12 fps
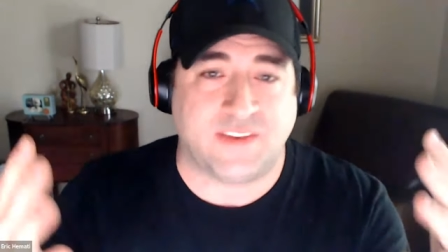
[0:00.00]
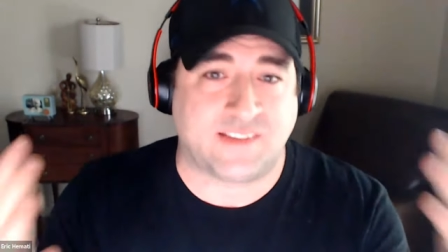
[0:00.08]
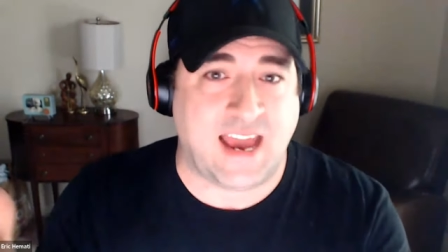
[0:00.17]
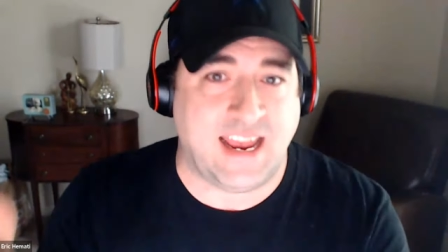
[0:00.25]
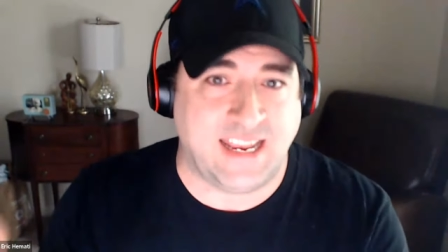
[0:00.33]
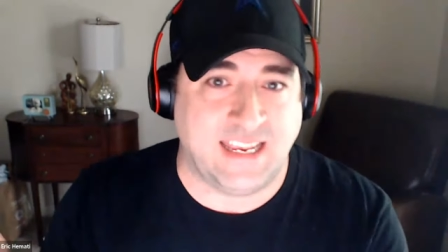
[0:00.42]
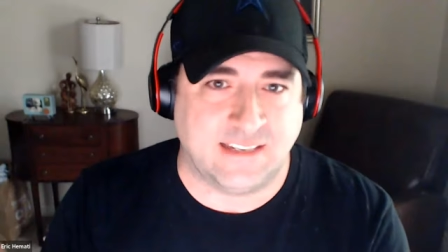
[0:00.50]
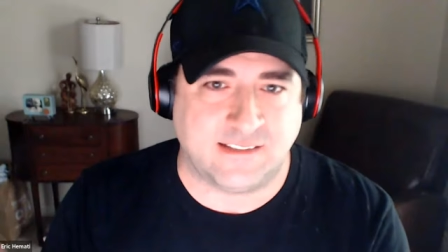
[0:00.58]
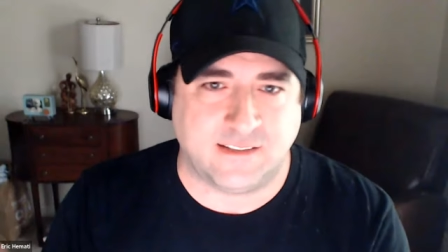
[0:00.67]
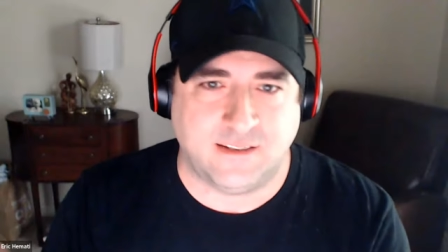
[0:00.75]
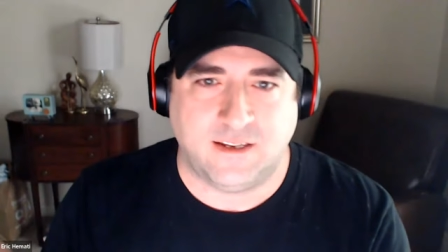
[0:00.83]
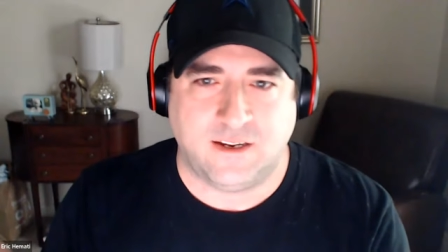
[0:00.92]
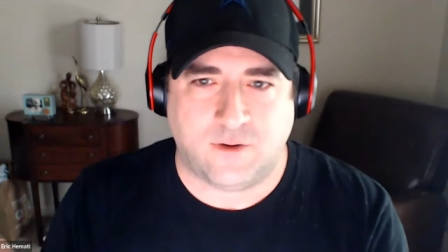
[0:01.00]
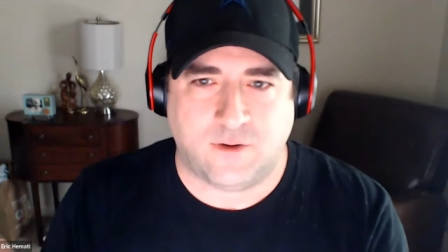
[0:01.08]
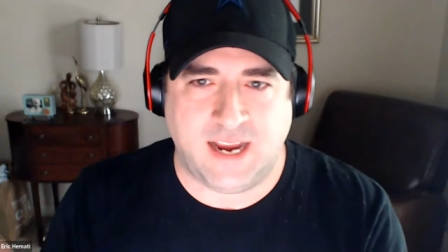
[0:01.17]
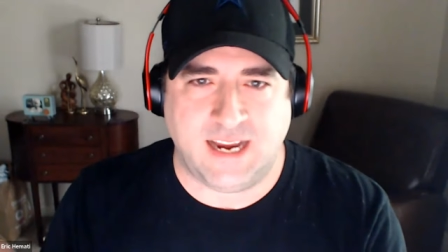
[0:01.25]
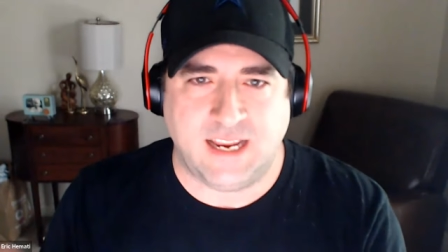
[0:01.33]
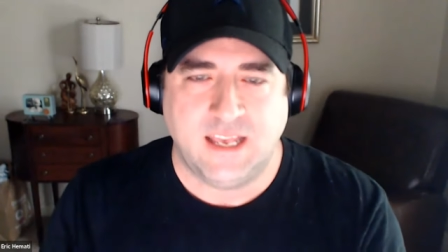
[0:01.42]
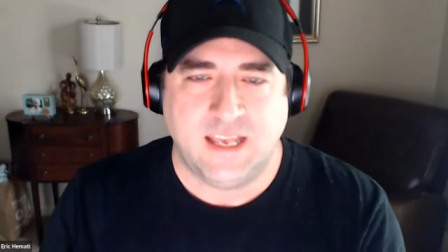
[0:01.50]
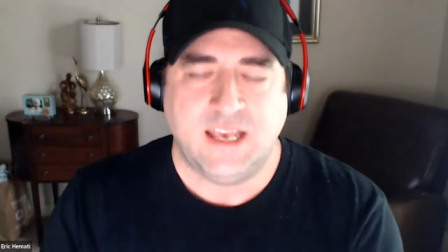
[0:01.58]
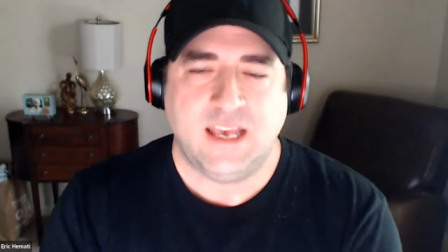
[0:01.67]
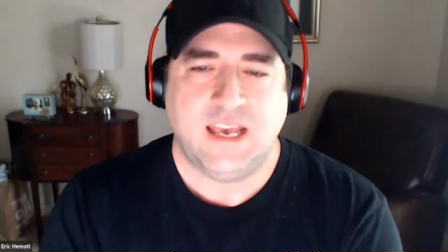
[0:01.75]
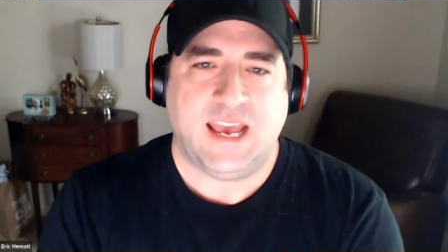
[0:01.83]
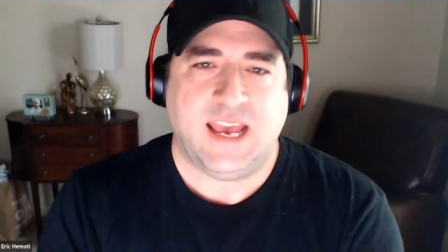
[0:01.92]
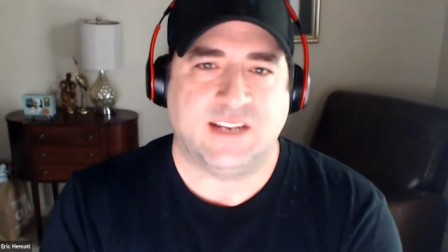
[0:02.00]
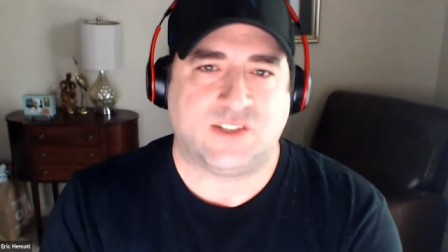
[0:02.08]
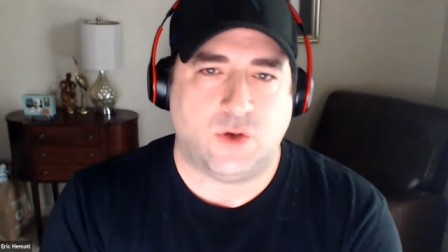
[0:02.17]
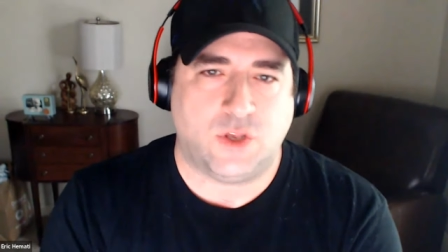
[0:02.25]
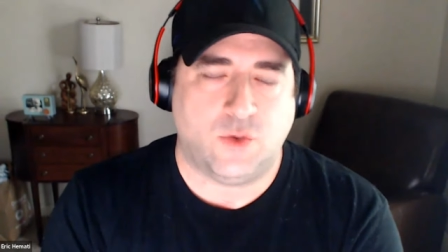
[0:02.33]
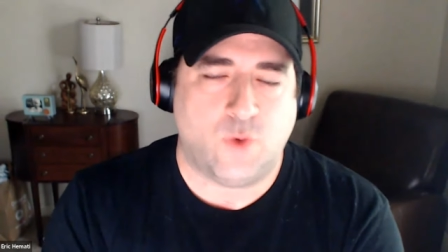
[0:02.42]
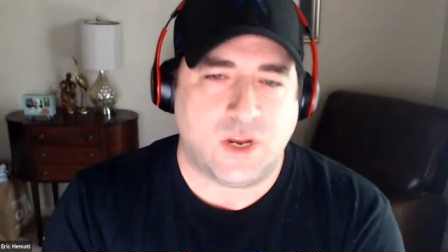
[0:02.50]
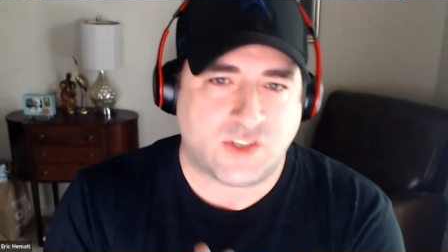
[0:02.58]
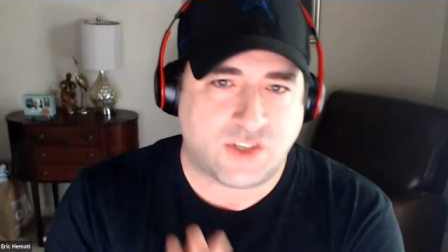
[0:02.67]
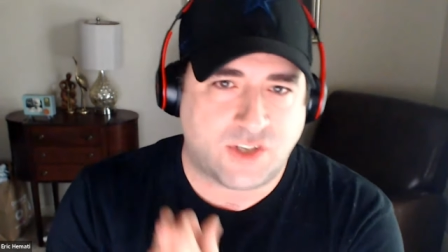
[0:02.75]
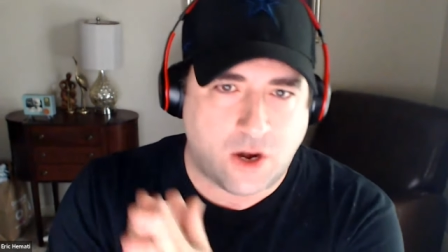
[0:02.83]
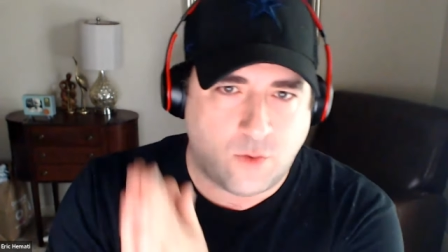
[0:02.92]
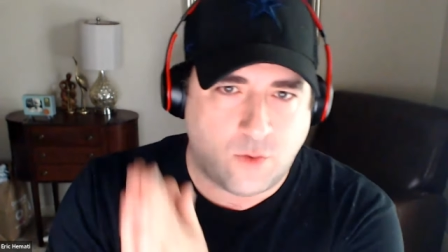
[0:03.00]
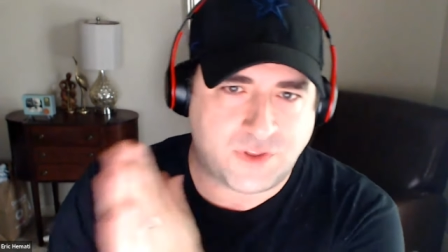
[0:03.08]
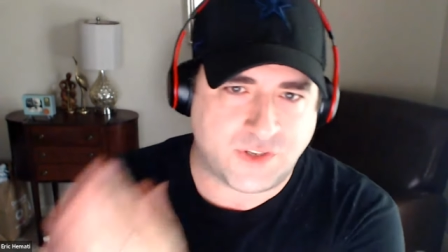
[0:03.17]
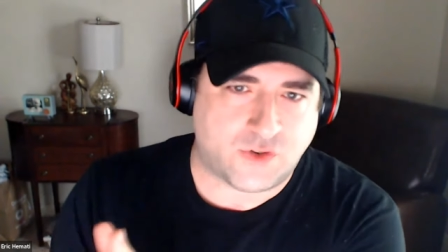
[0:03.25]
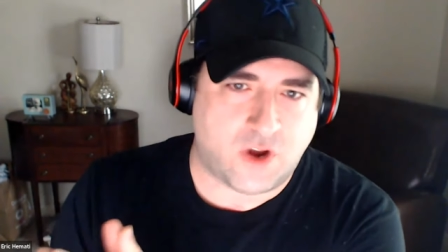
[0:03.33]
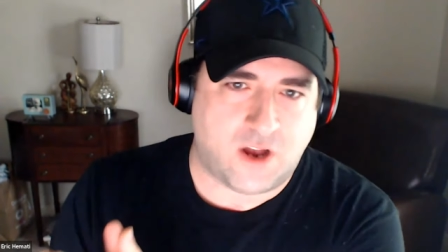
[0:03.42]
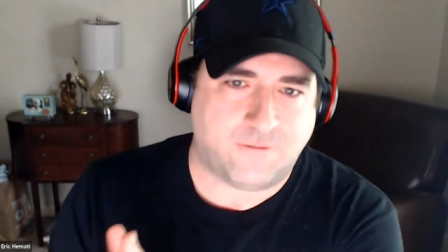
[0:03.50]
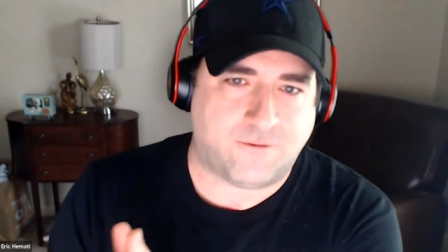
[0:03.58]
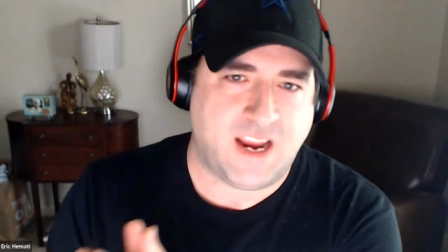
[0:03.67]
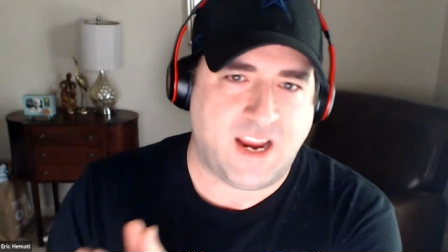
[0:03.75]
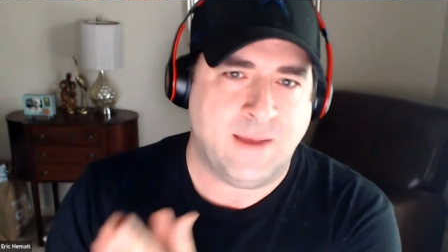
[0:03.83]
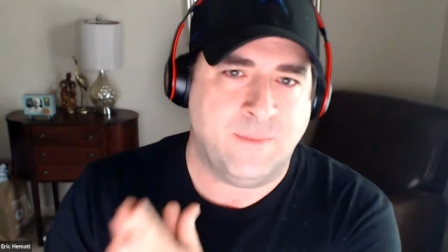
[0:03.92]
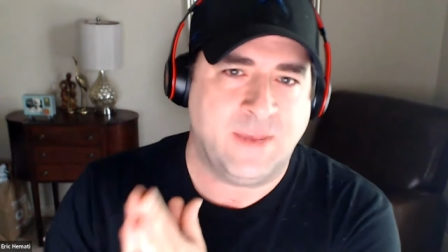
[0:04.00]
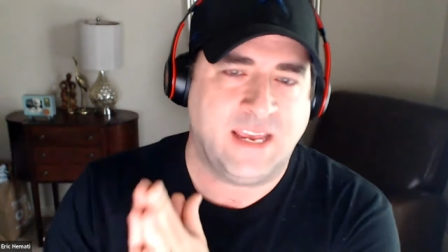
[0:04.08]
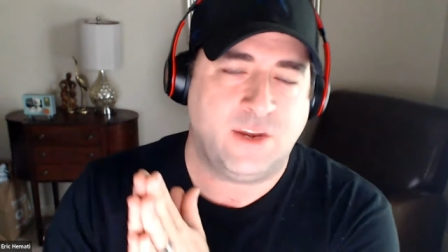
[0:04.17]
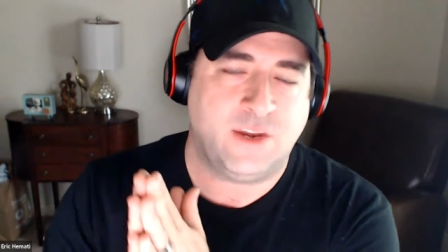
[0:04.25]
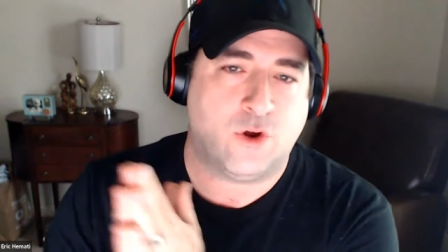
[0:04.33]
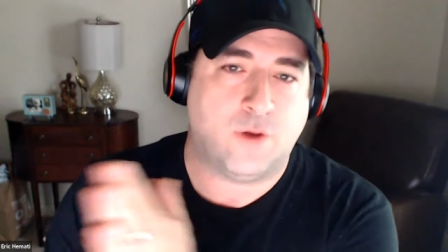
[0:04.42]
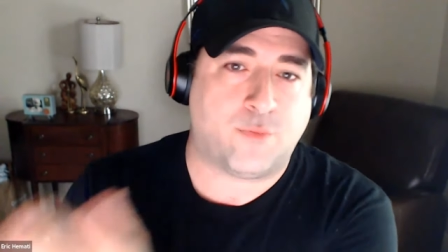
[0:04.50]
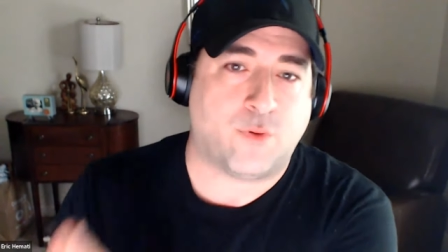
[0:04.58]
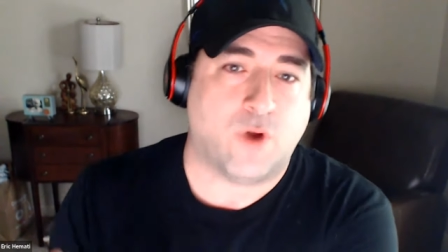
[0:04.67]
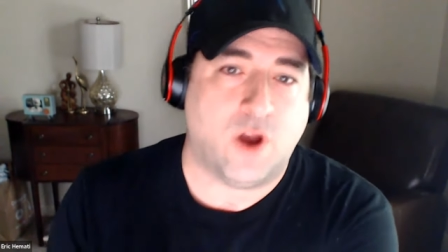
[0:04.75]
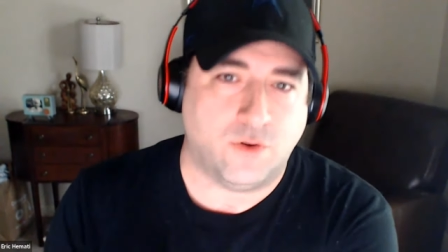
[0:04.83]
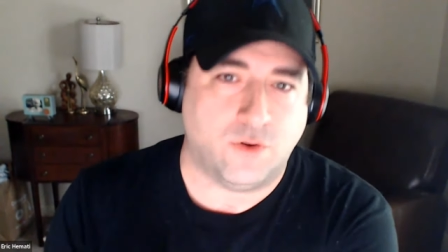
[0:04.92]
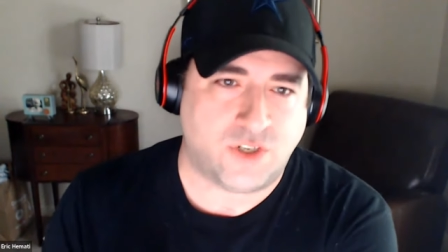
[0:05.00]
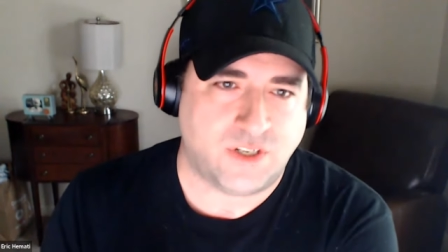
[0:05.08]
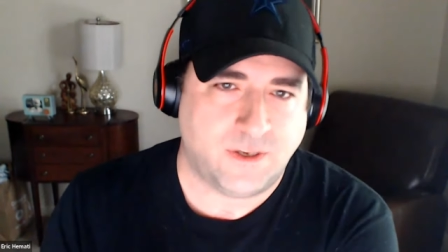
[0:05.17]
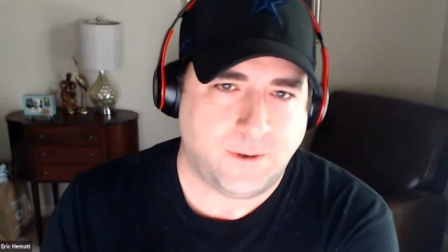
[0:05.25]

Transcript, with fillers: this guy is right and so you want to start with a strong frame in your approach